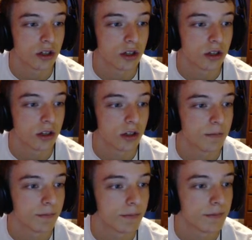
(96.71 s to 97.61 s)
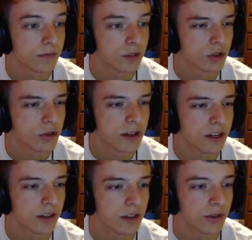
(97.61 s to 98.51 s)
Don't know about
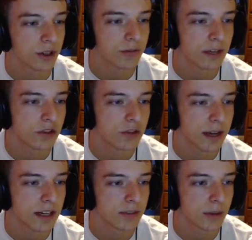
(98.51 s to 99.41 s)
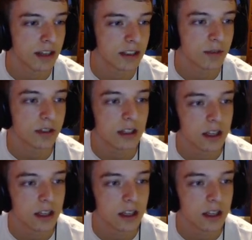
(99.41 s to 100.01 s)
anything through here. Nature's Madness possibly.